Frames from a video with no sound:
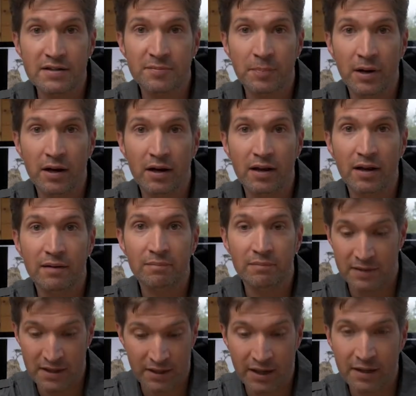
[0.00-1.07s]
spot,
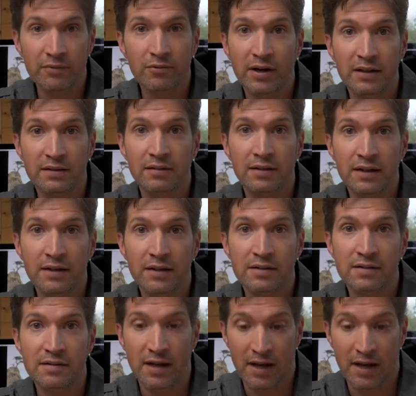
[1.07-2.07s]
didn't have the right lens.